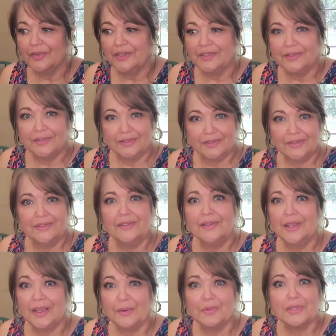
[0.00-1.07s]

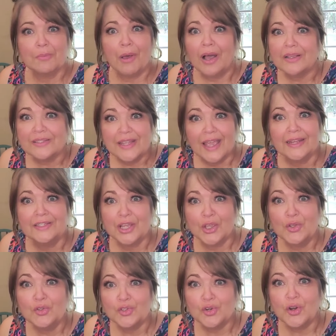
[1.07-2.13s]
it was a box that had
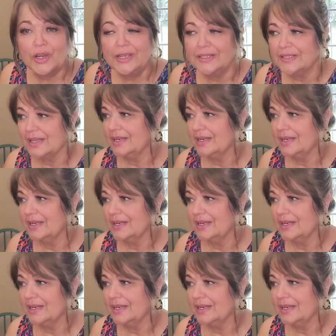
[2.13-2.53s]
2 screens